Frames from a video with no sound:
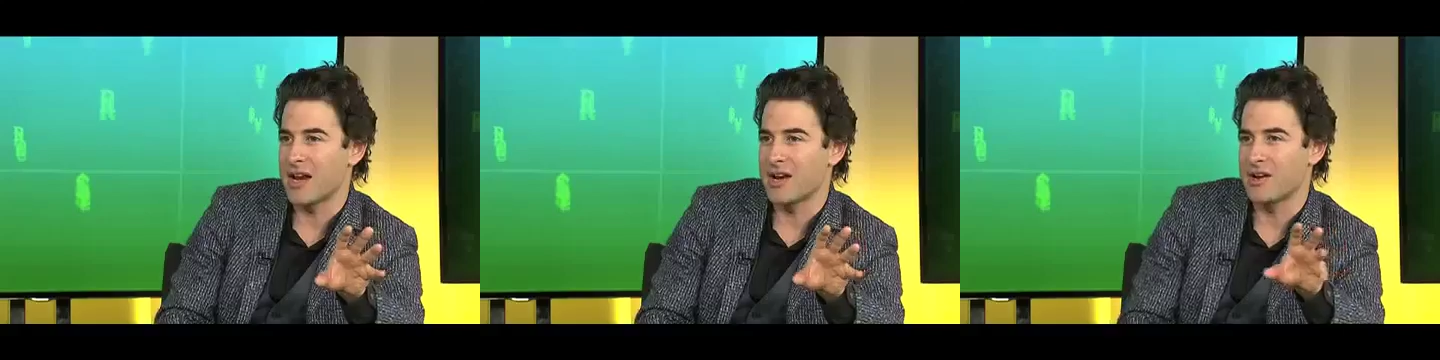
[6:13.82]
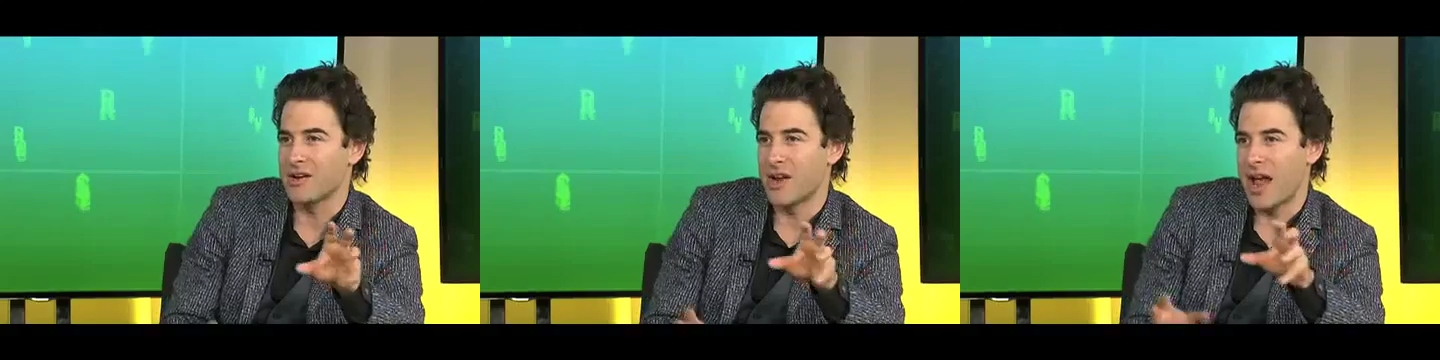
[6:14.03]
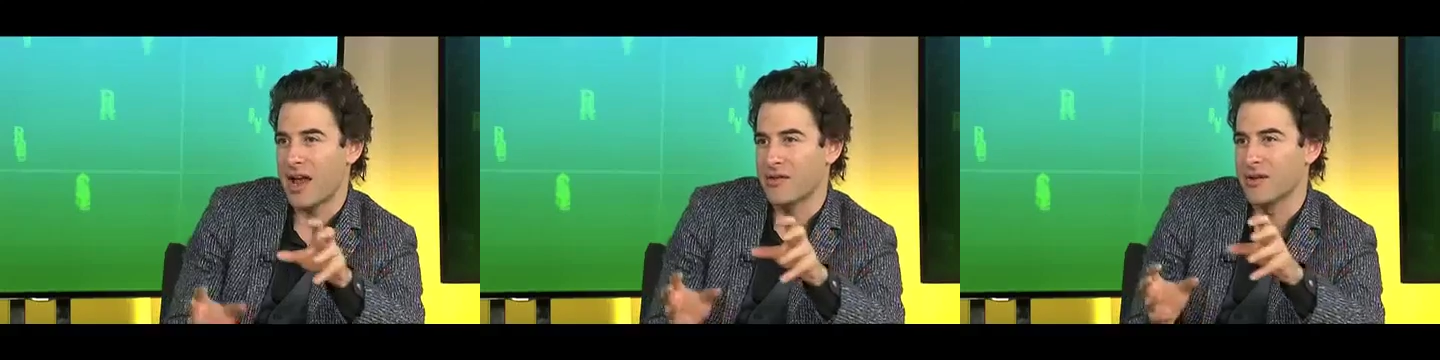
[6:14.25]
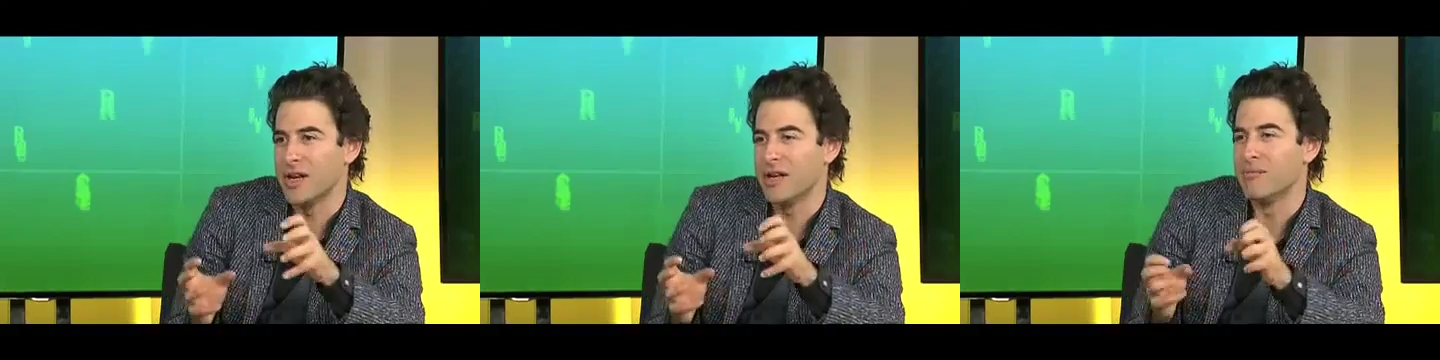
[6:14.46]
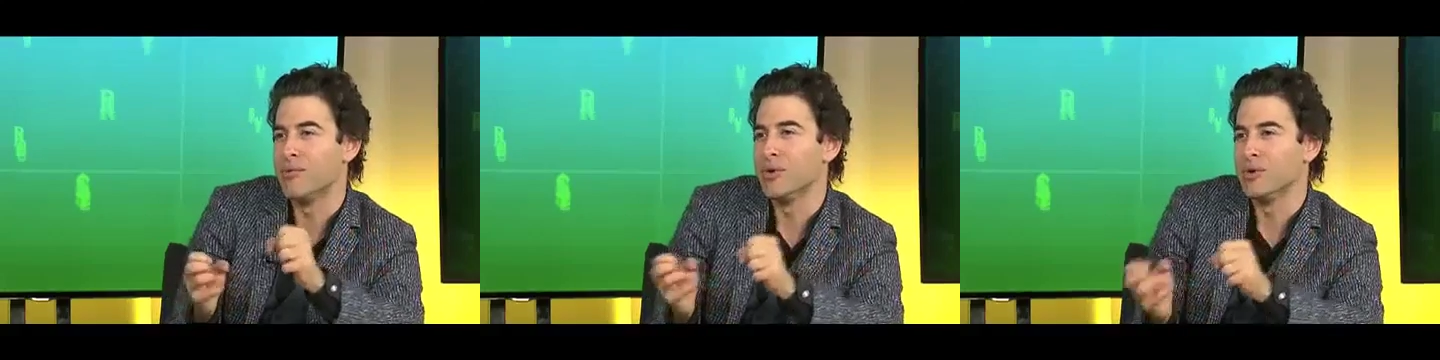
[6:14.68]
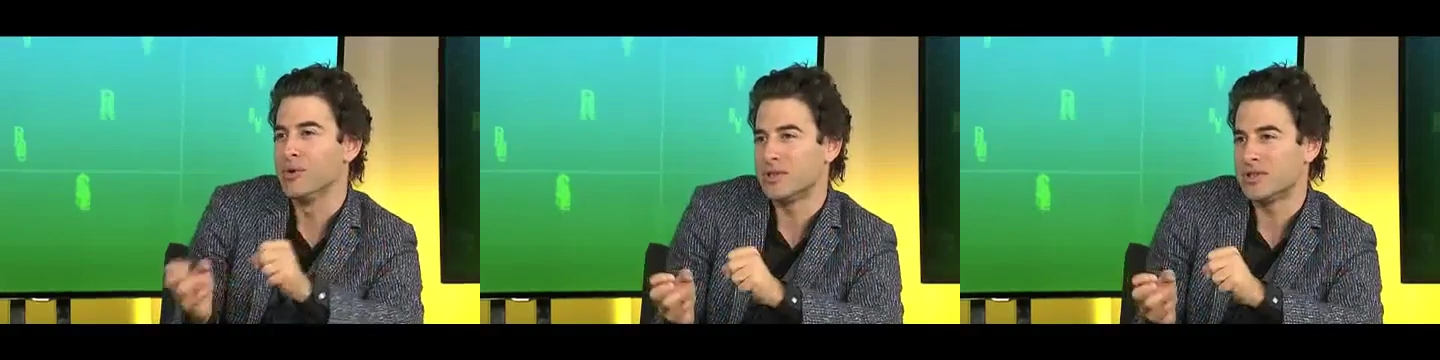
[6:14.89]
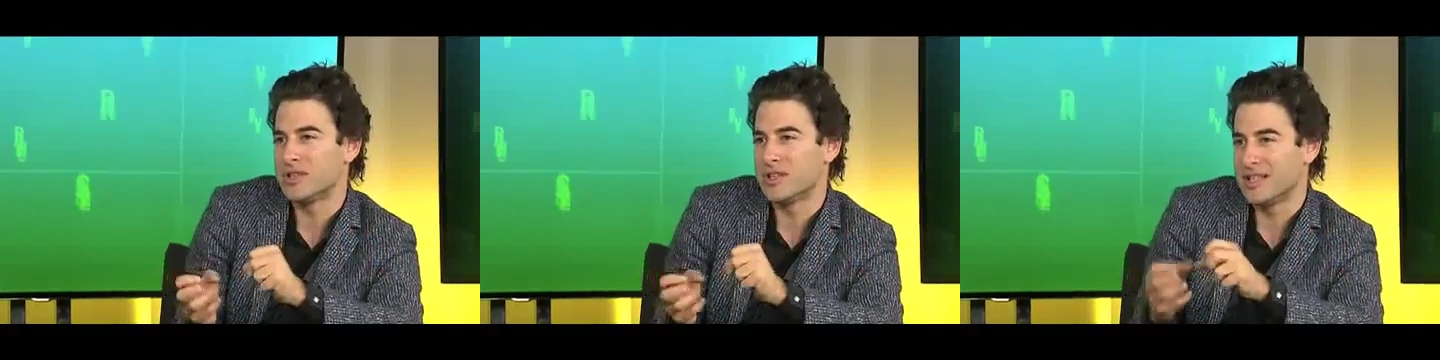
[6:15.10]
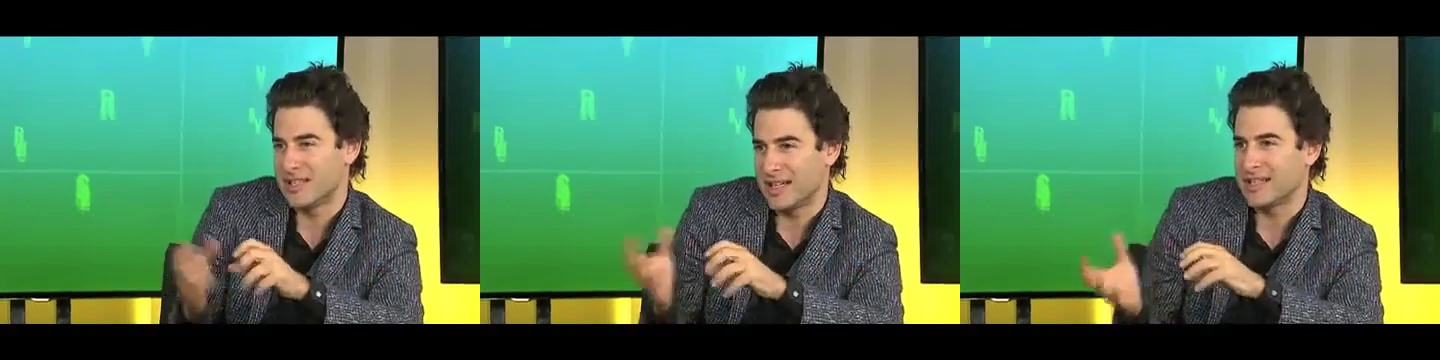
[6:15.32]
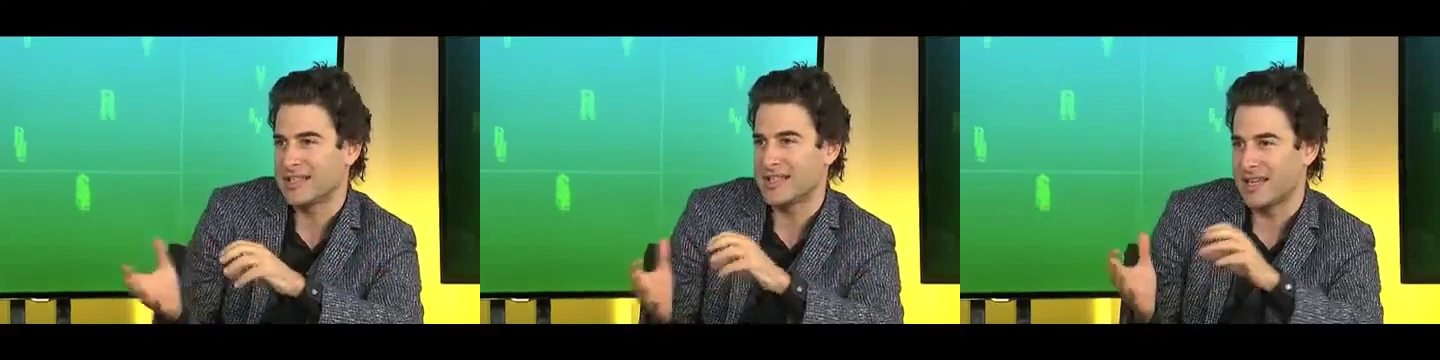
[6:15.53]
and really boost the
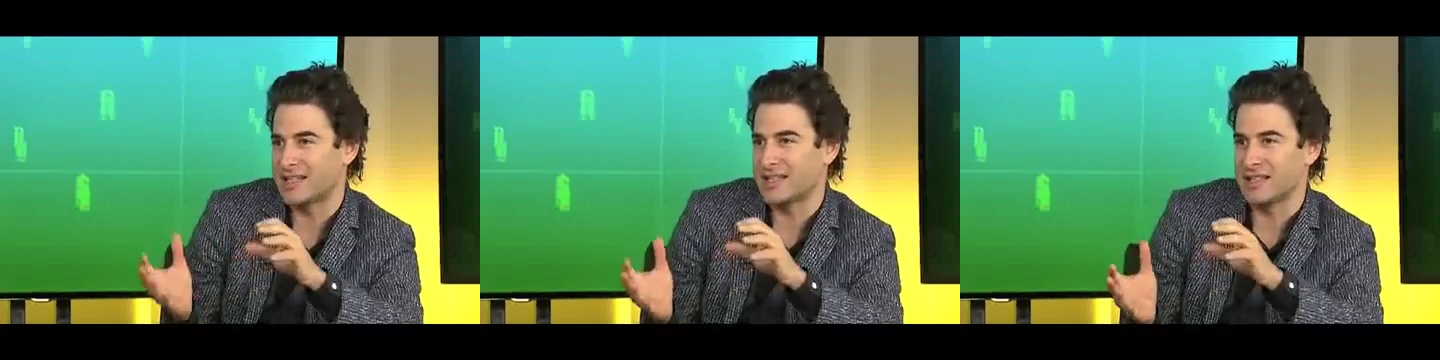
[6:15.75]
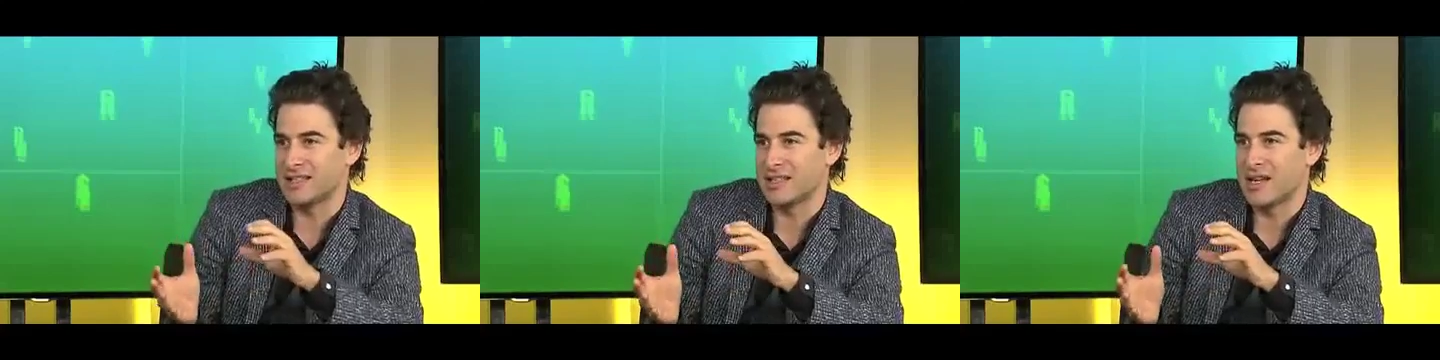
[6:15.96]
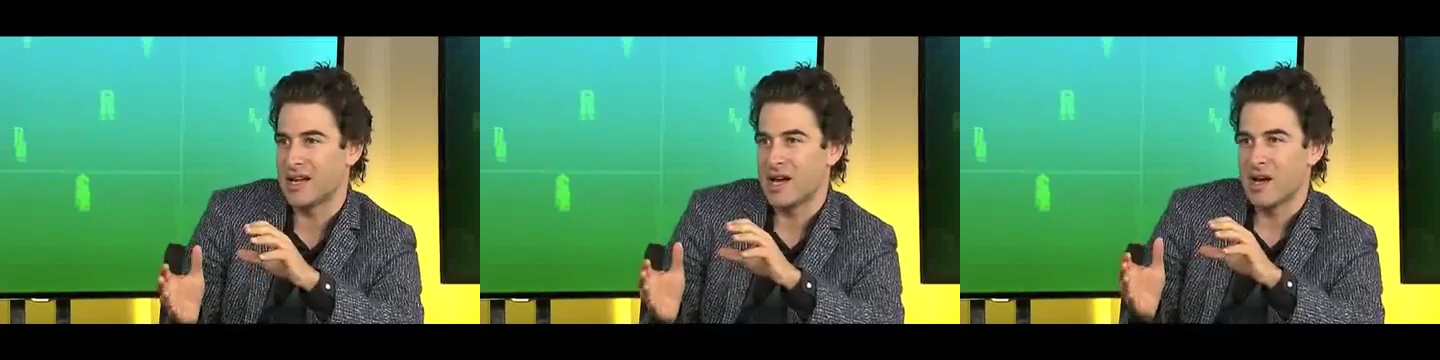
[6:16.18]
successes.